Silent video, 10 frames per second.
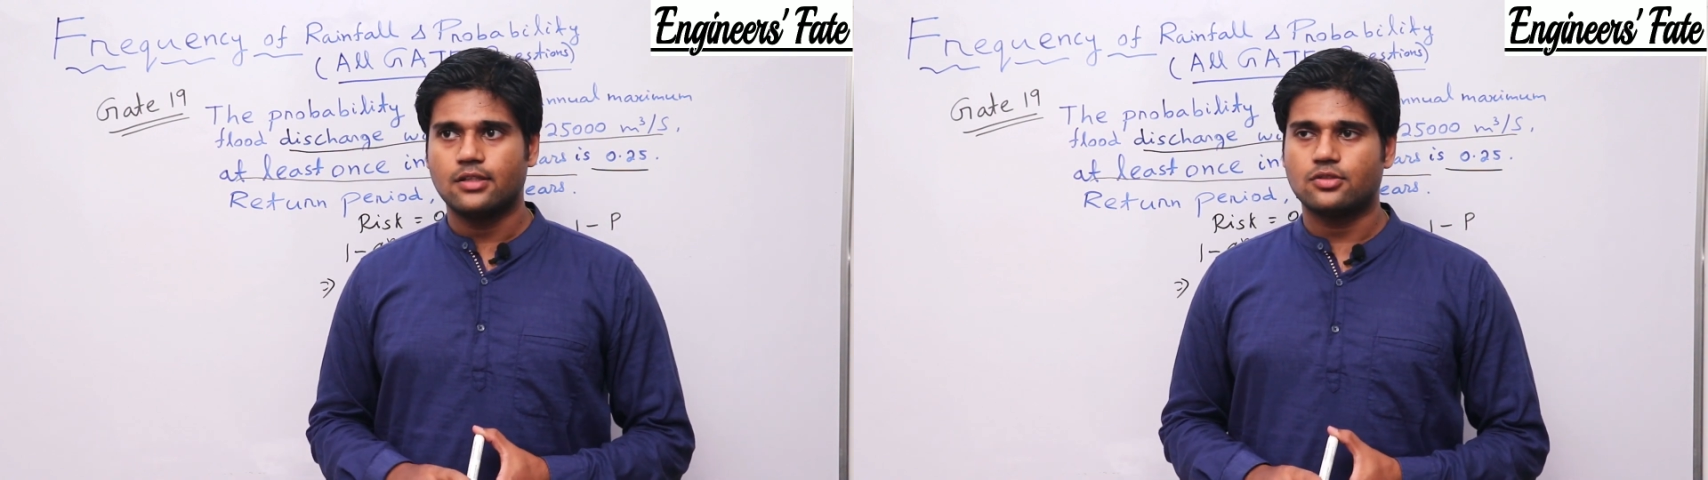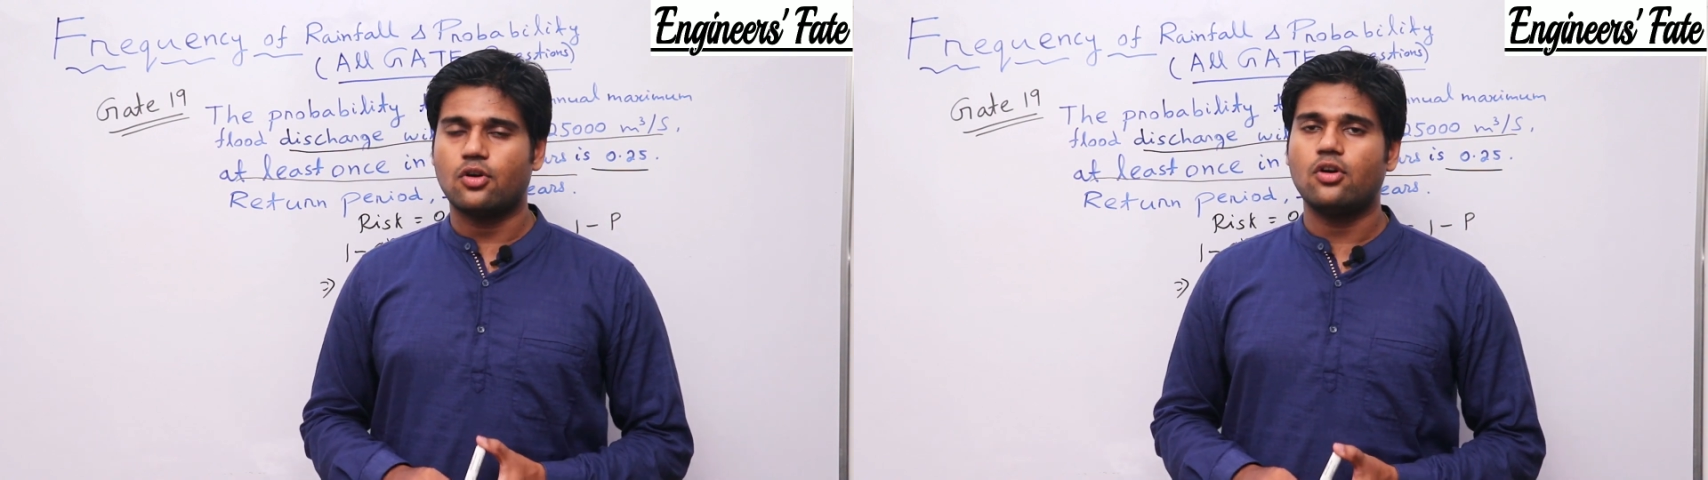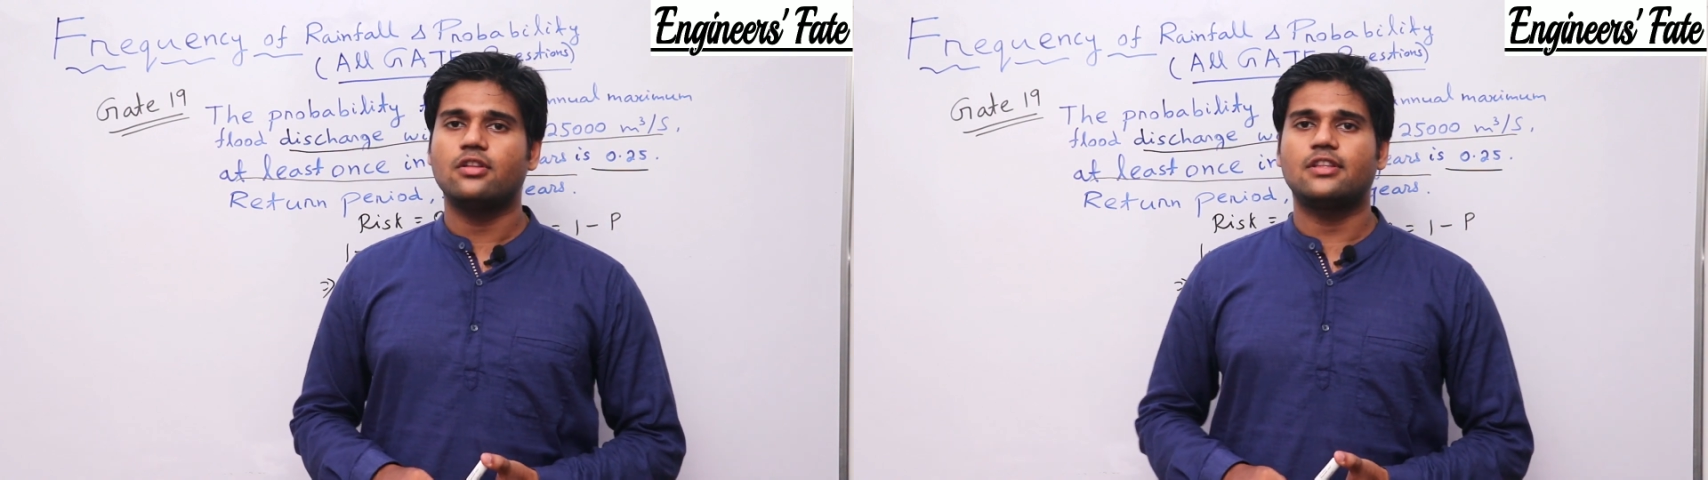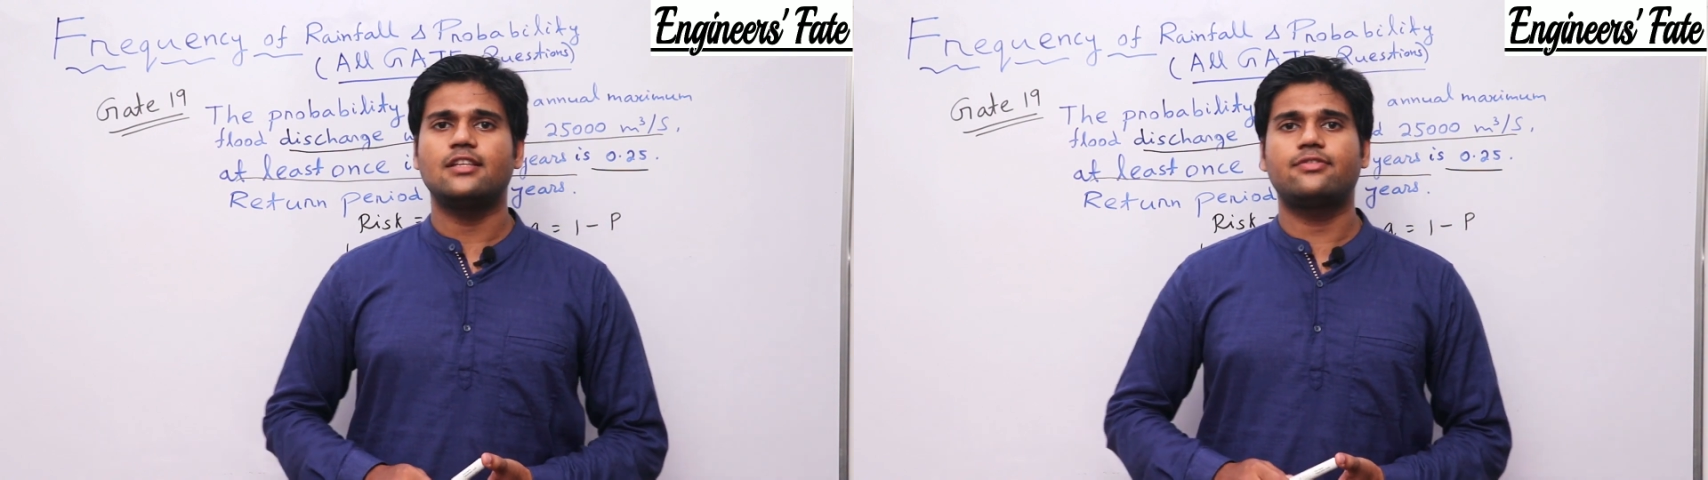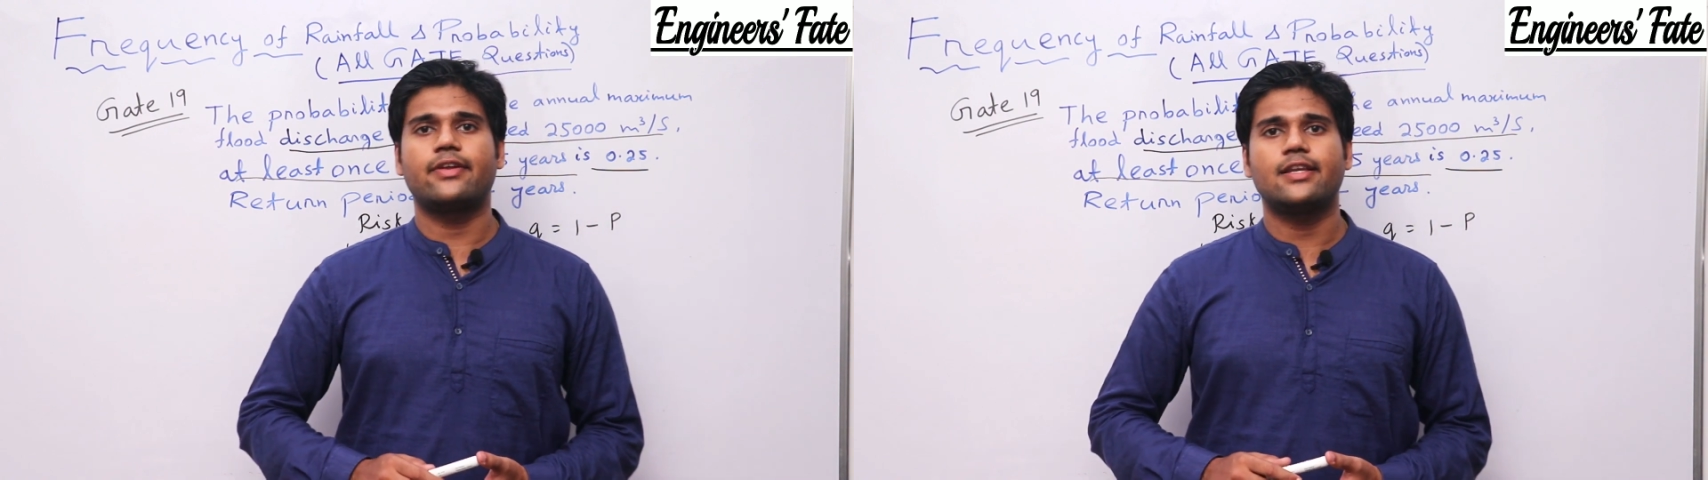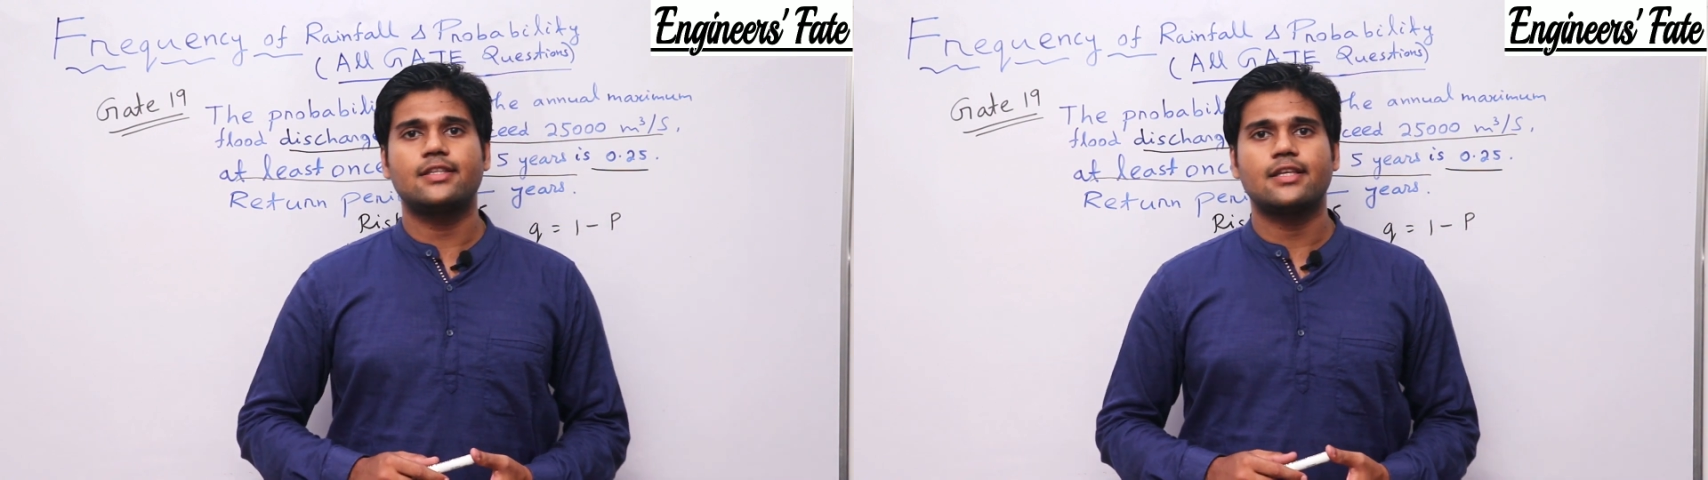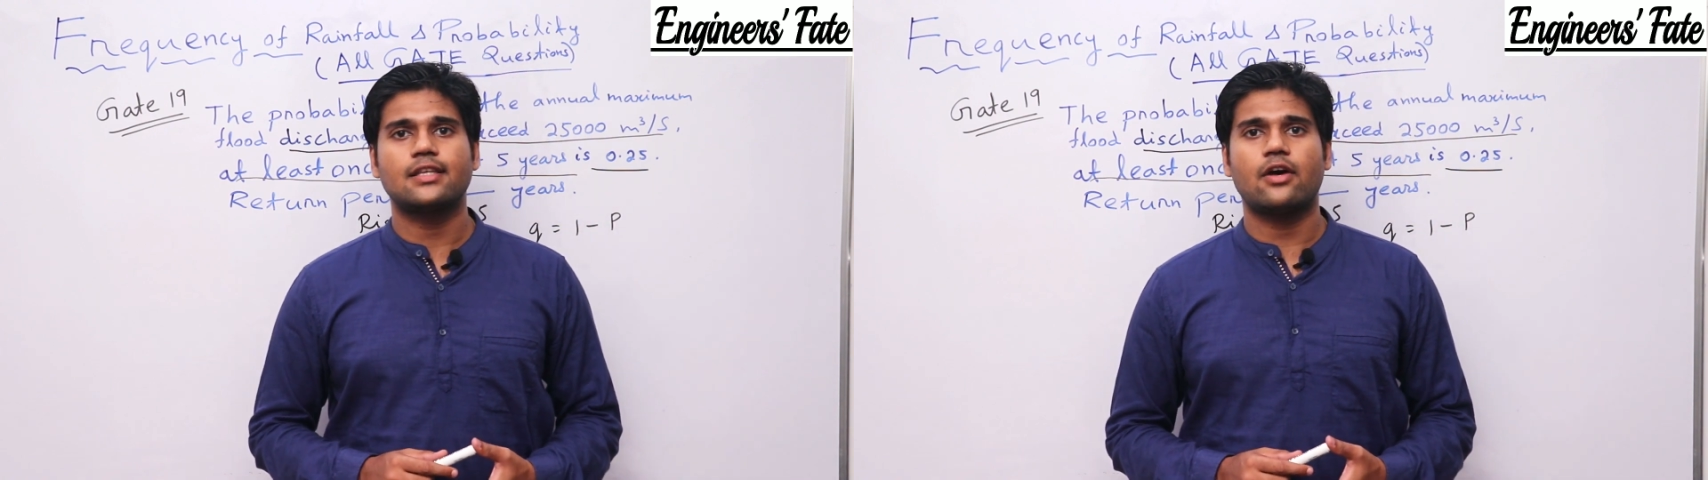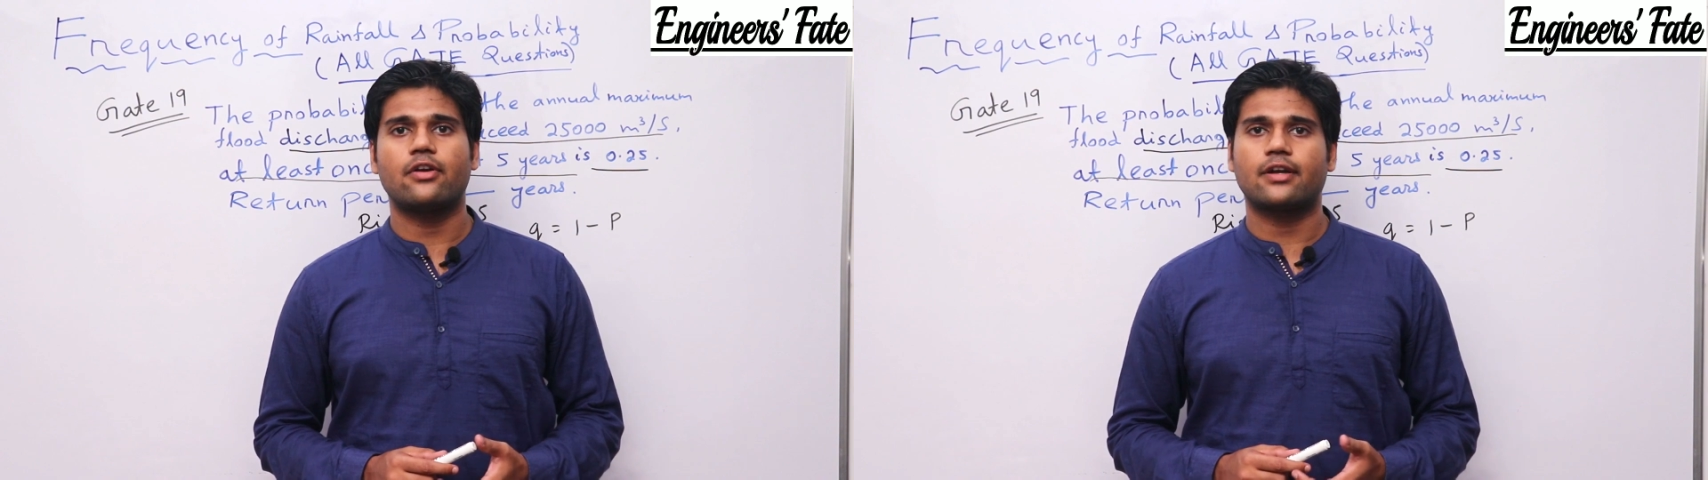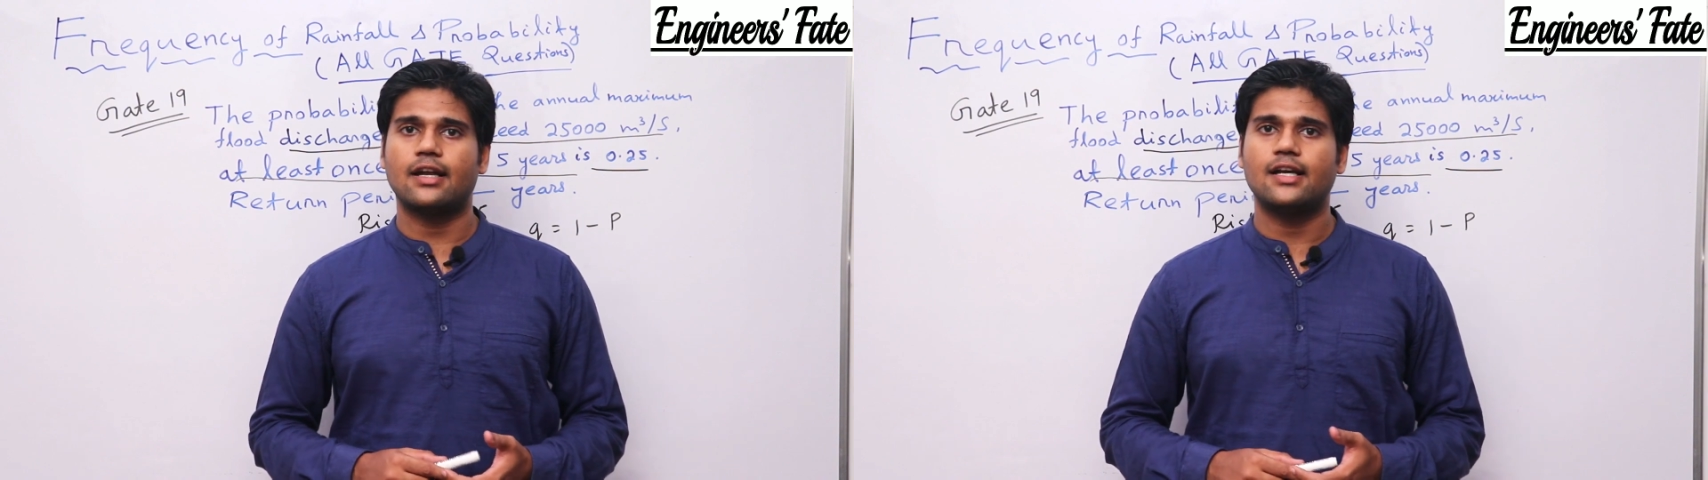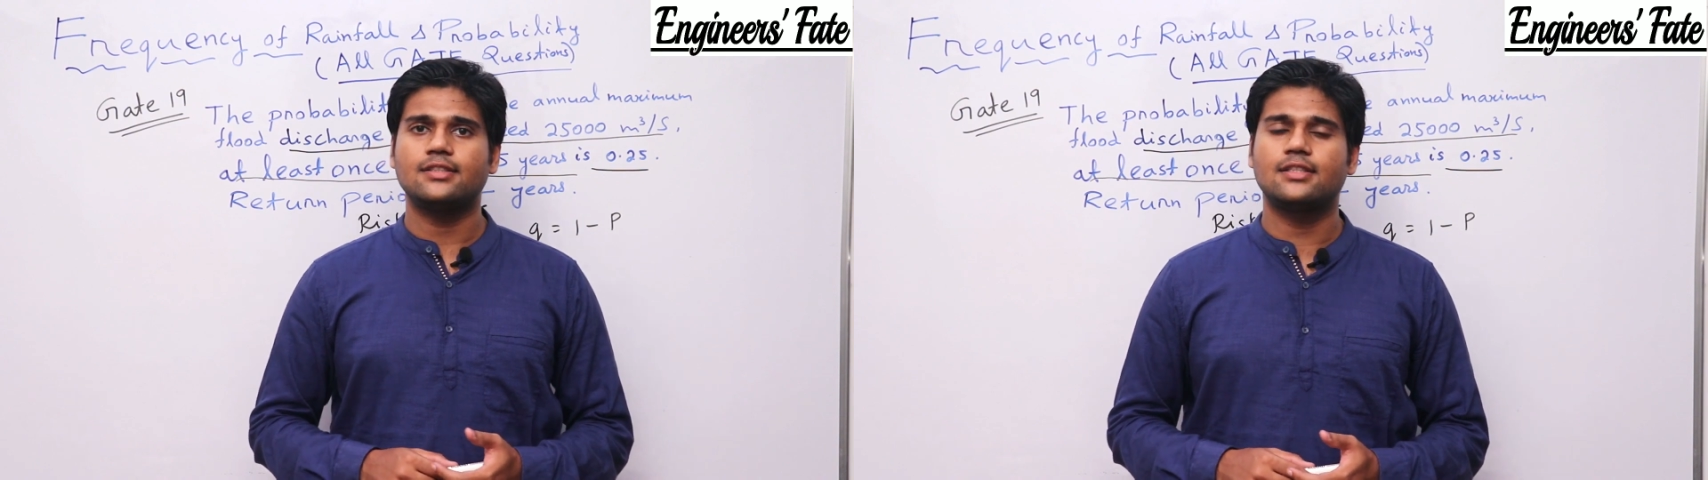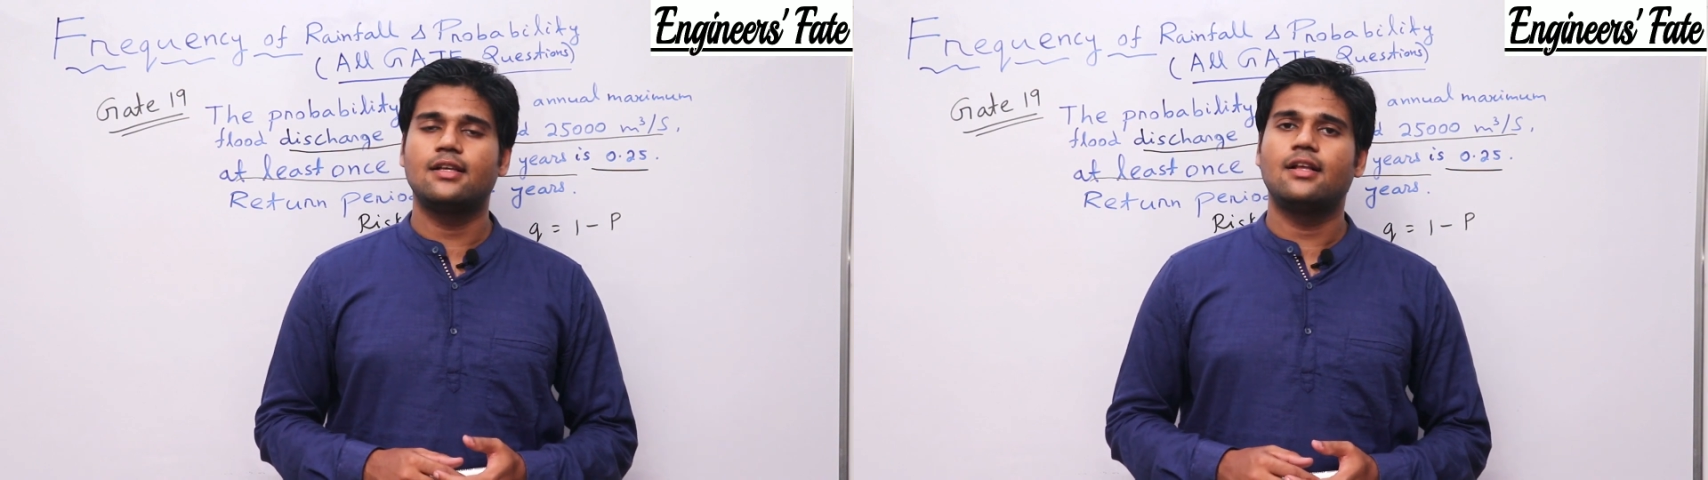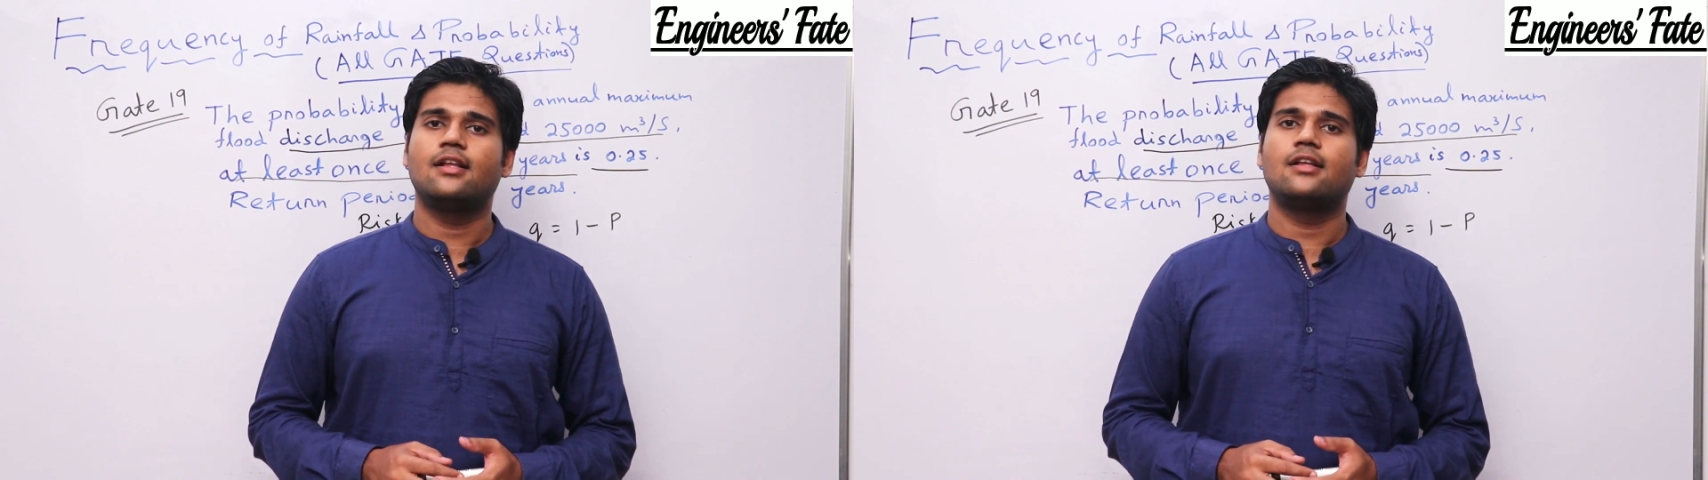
So this finishes our class.